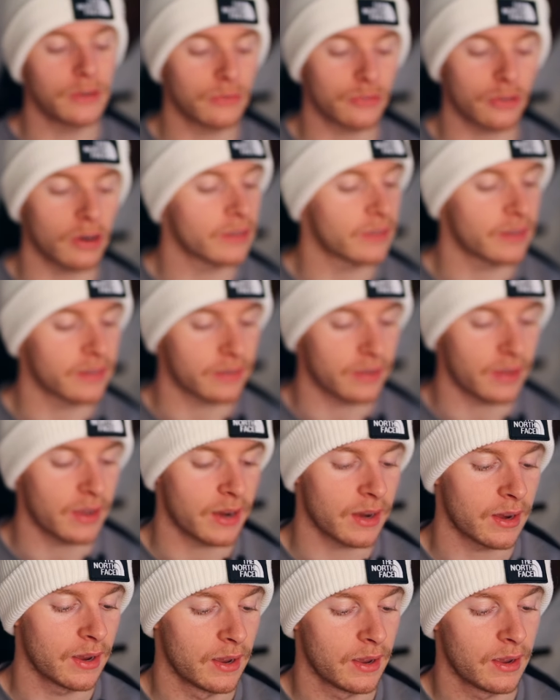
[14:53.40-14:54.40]
you've tried this
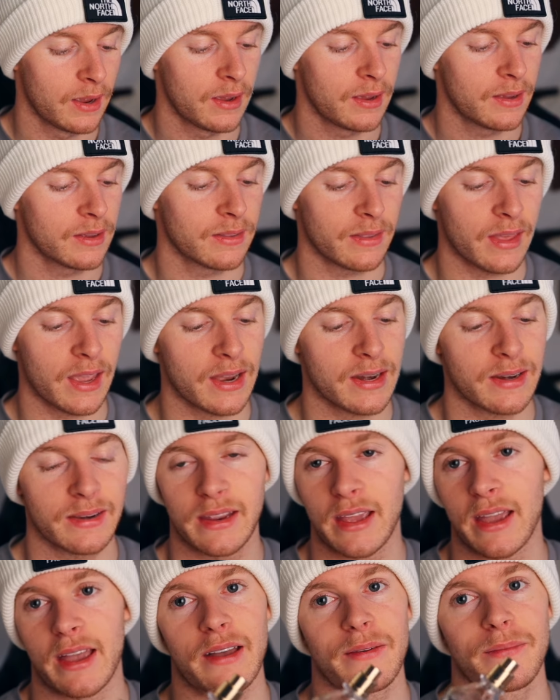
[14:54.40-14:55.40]
thing, then
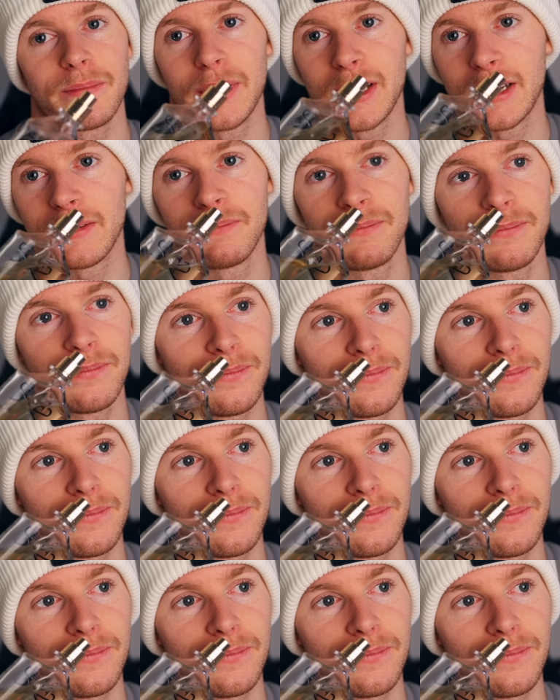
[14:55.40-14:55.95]
yeah, man.